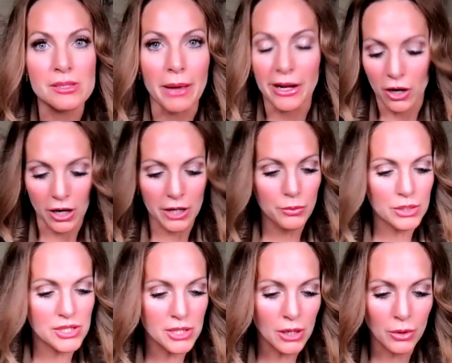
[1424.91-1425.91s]
My car
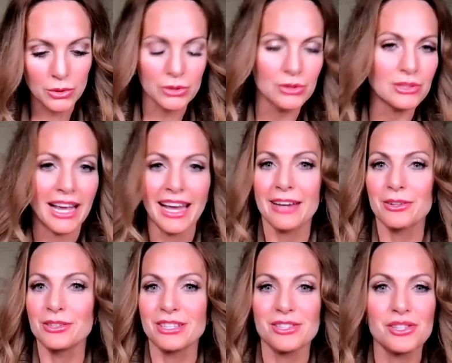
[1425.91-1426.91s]
was totaled. I had
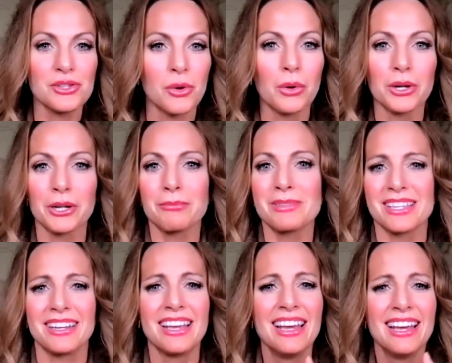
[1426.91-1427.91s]
all these storms
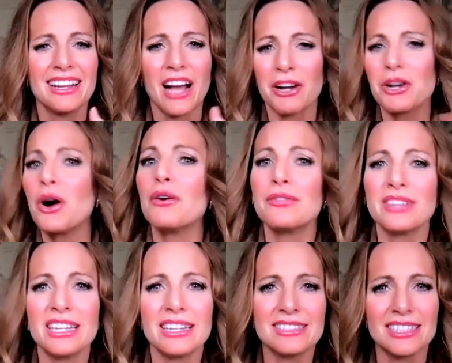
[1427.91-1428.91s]
and got
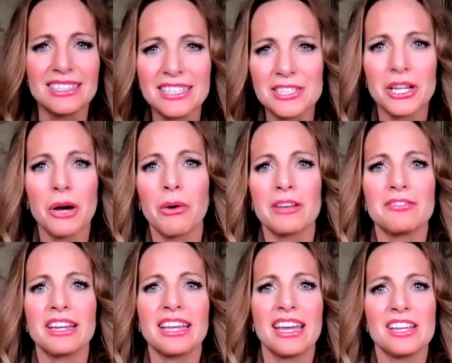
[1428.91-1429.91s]
COVID, didn't get to go on
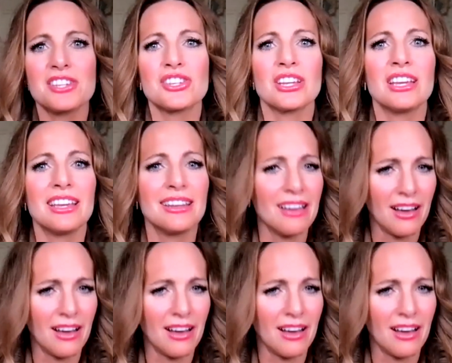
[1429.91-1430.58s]
vacation.